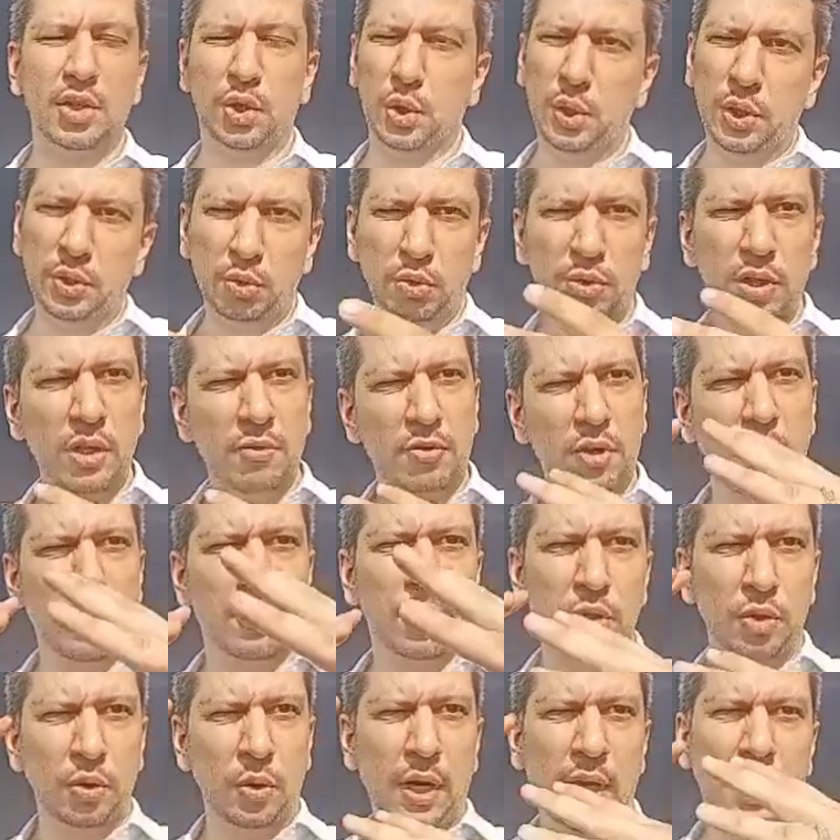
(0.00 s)
You need to
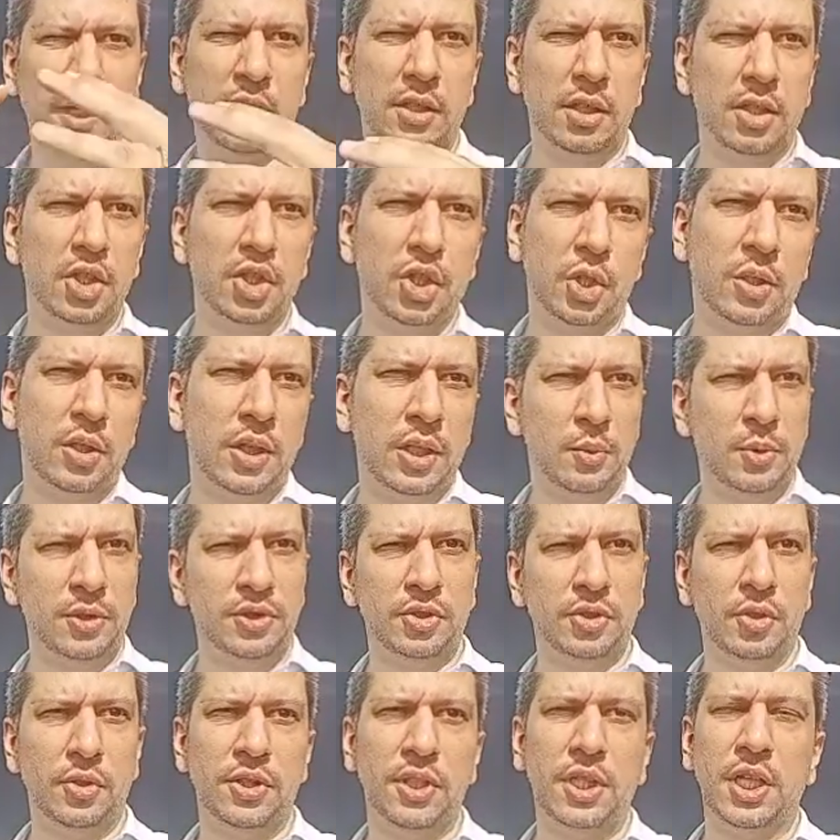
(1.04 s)
develop, you know, like jointly
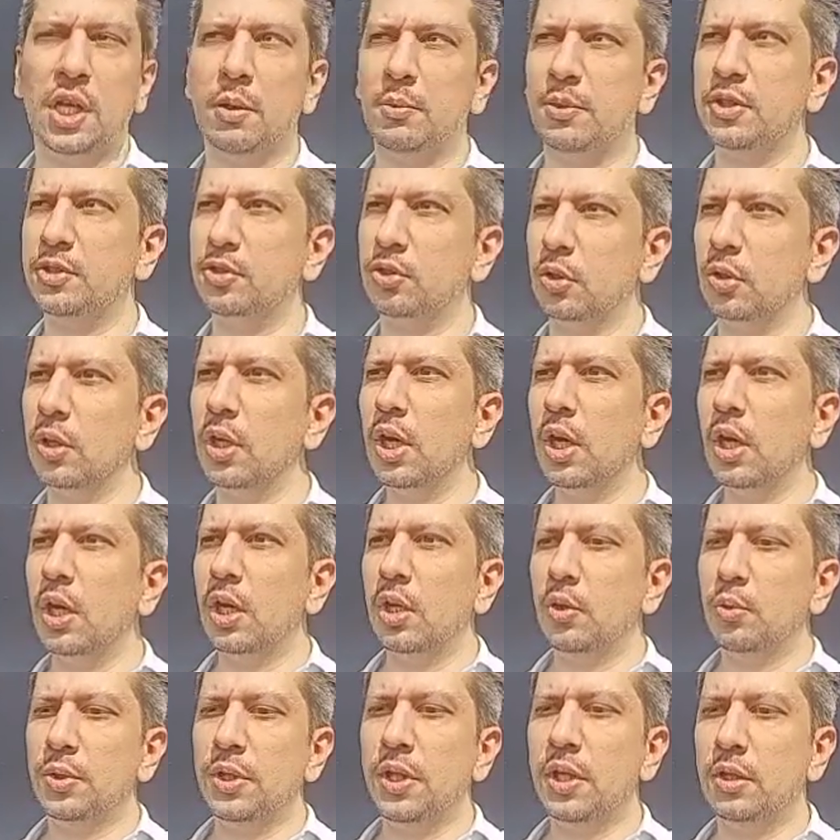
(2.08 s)
with the Indian Army. So
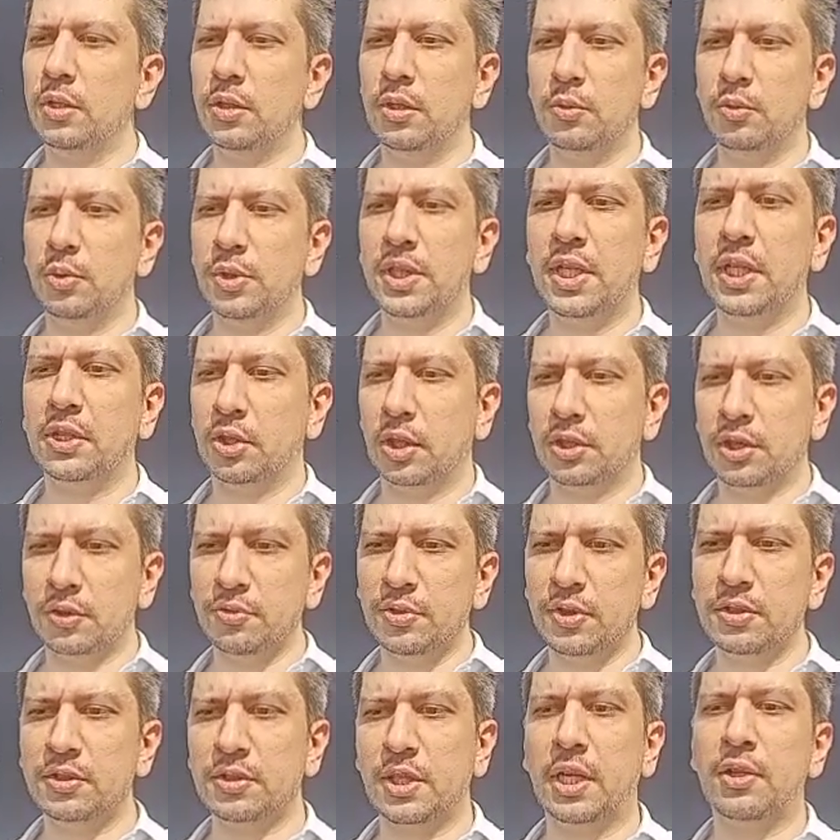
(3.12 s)
we get a lot
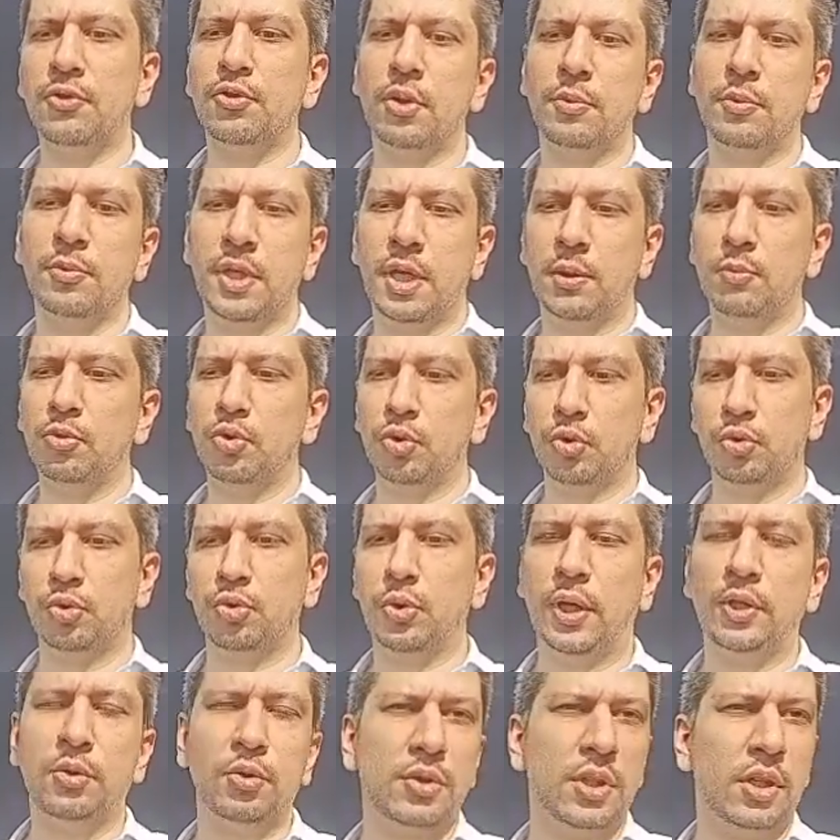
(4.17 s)
of insight from them to
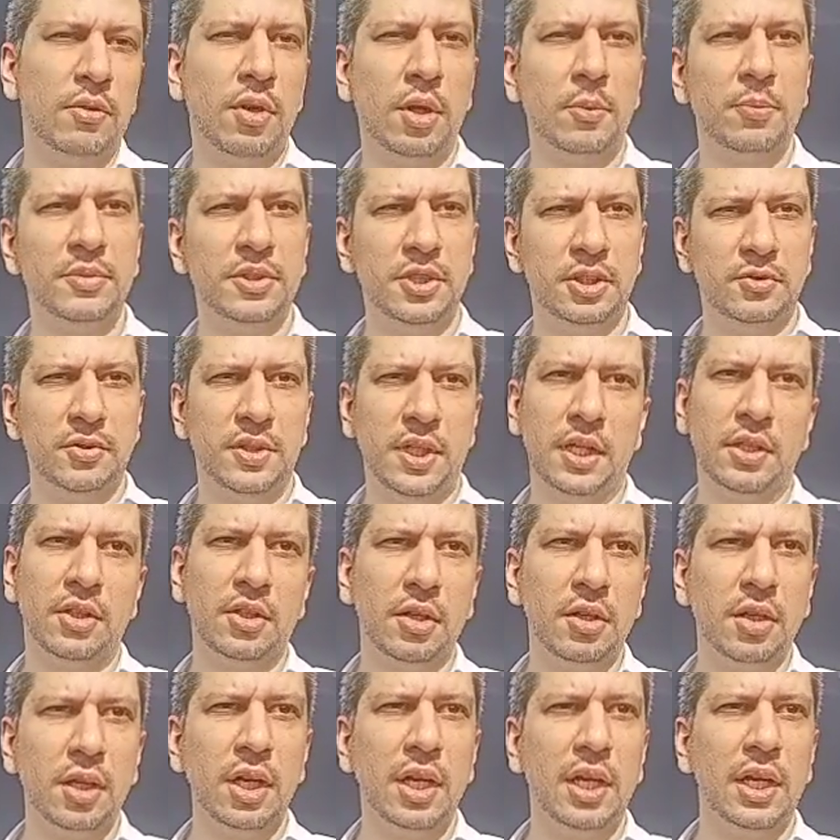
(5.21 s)
try to develop this
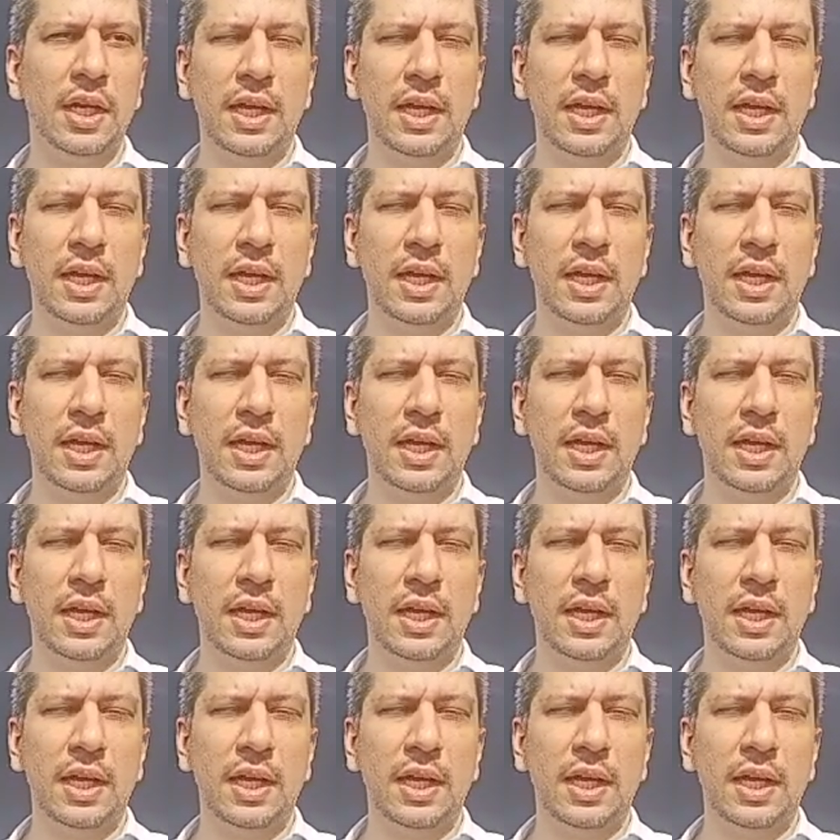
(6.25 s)
vehicle.